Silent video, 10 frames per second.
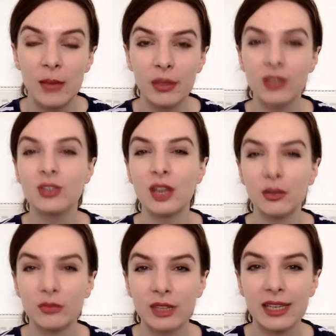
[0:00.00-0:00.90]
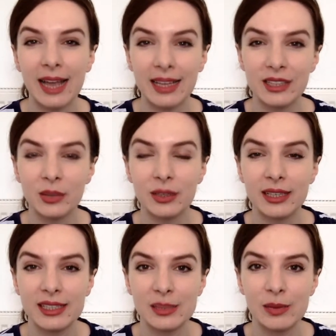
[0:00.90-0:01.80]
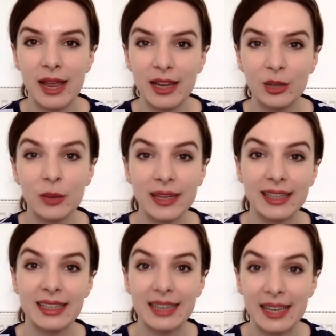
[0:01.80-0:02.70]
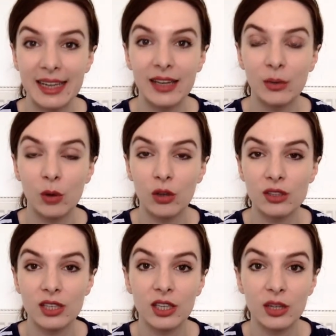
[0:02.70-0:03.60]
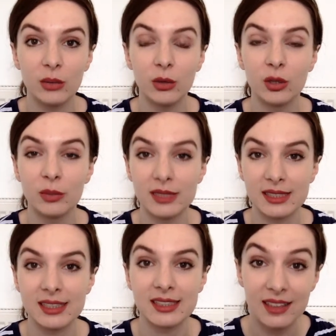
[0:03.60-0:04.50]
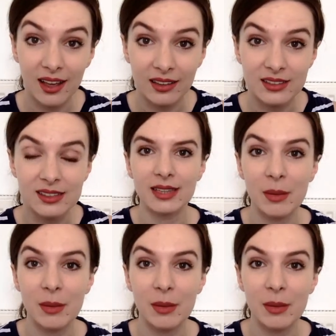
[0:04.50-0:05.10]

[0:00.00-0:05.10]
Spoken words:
but you don't really adequately explain or make it clear what you or your business does. There